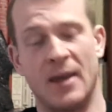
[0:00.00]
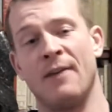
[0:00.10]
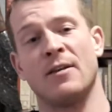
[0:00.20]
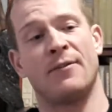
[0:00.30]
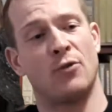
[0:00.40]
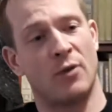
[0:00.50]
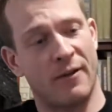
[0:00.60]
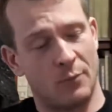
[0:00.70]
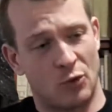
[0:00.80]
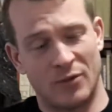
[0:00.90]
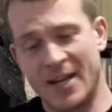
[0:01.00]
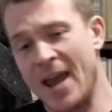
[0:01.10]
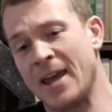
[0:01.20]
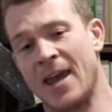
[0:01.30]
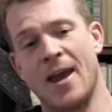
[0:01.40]
Even if you give them to
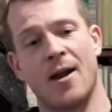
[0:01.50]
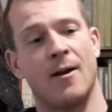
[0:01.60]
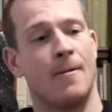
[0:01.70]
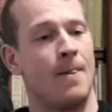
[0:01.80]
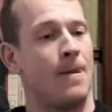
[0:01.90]
daycare,